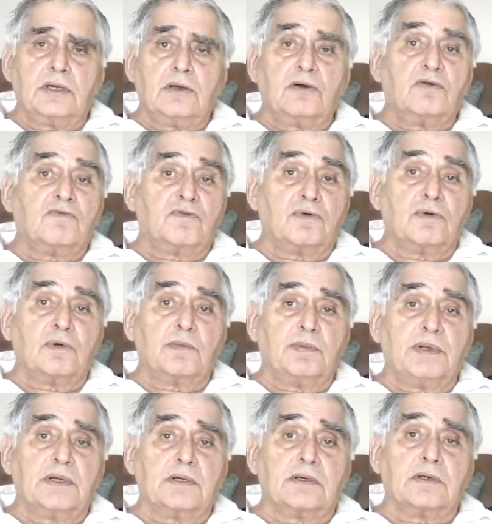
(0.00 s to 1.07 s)
over a
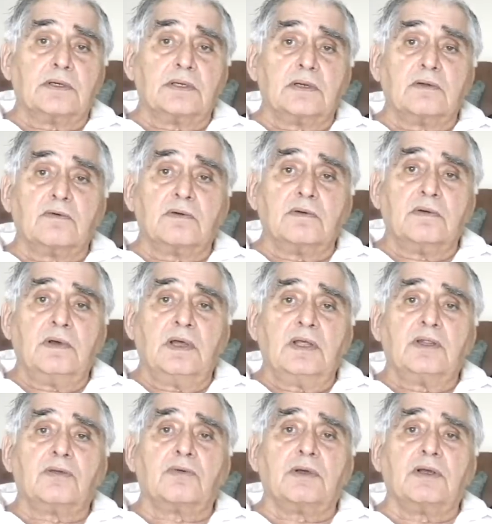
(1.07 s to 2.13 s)
period of
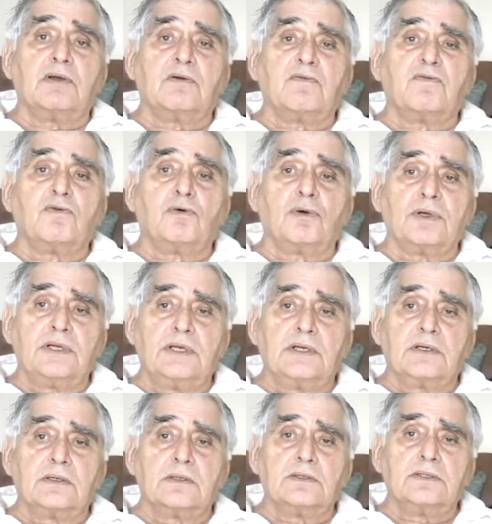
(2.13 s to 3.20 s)
3 or 4
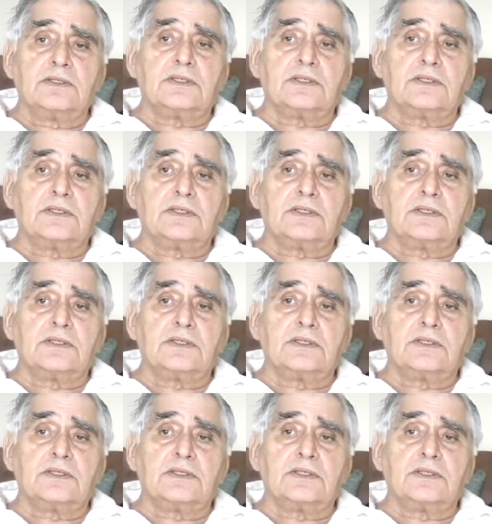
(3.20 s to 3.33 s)
years,